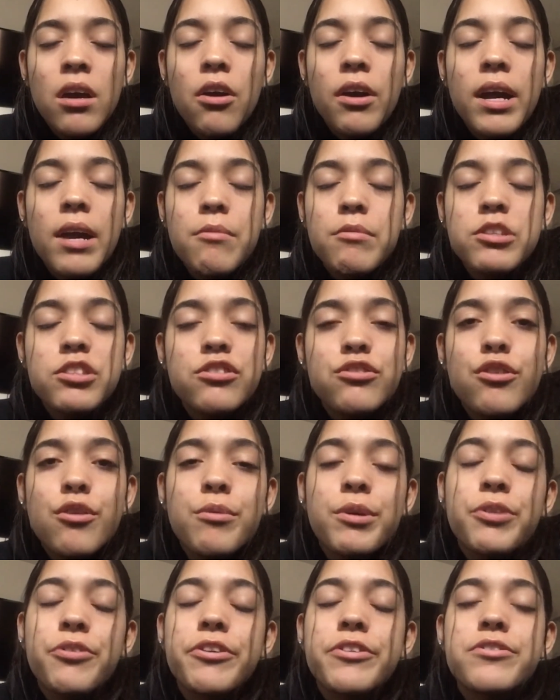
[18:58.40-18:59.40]
Okay, we'll just go
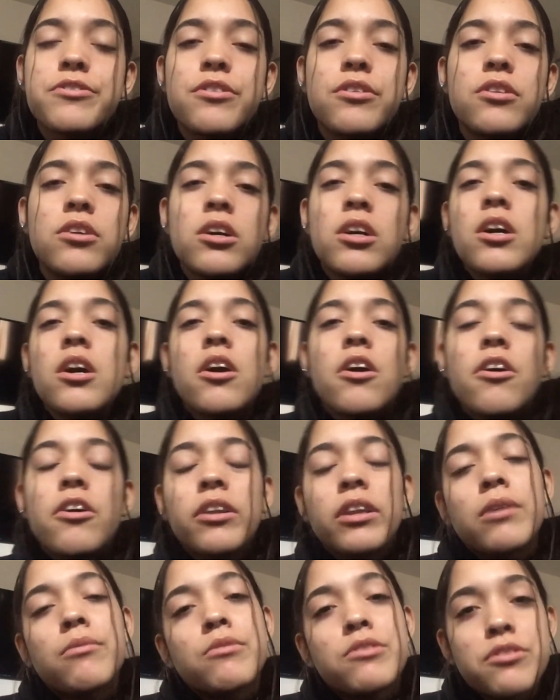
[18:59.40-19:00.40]
with Crystal.
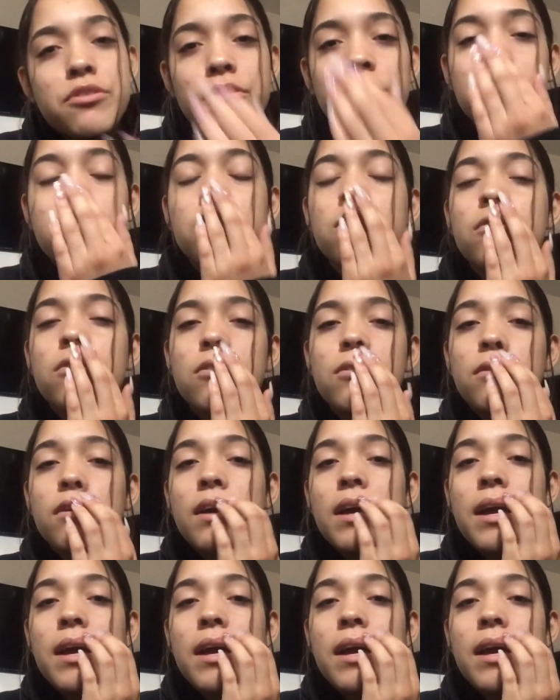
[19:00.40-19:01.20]
Her name was Crystal,